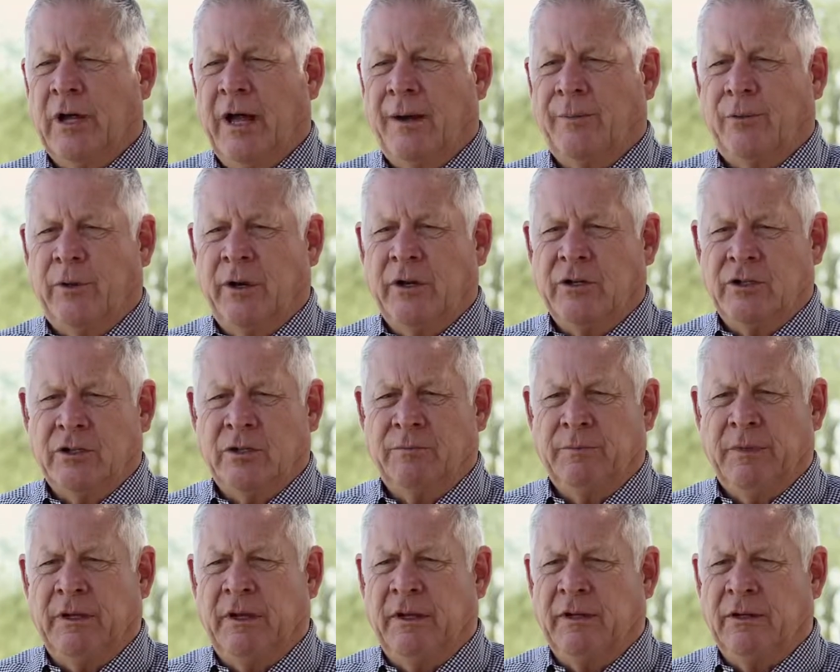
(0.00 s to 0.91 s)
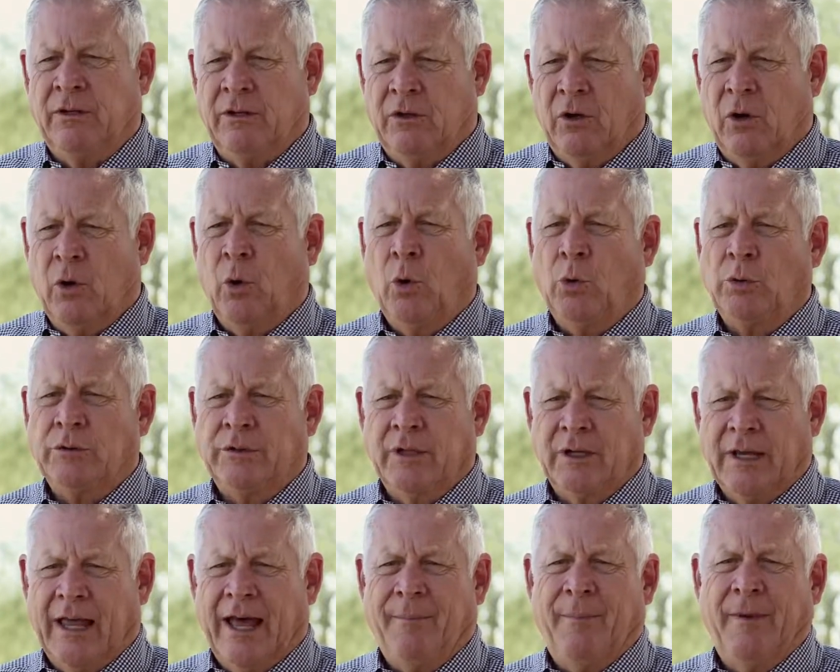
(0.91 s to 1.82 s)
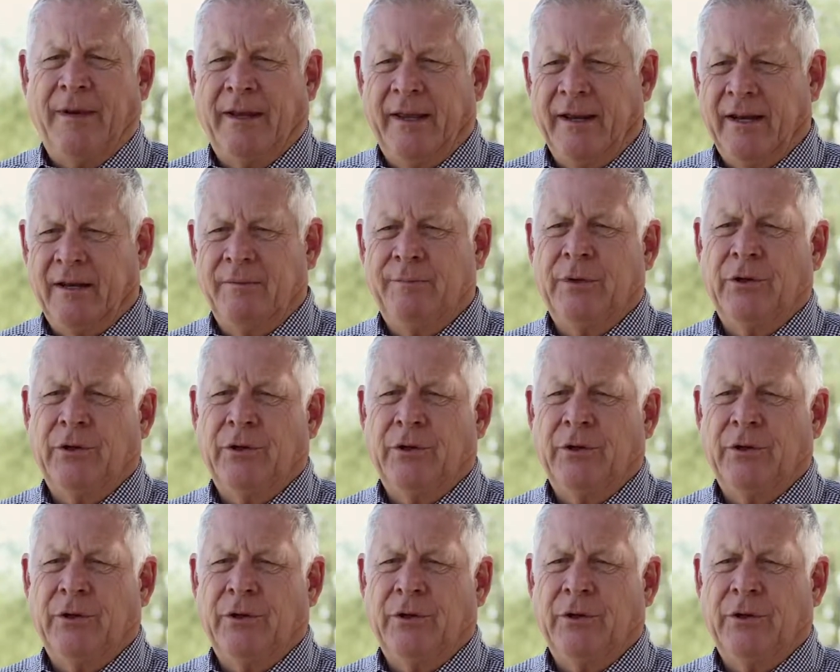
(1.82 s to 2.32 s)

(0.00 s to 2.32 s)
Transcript: operation but in old dilapidated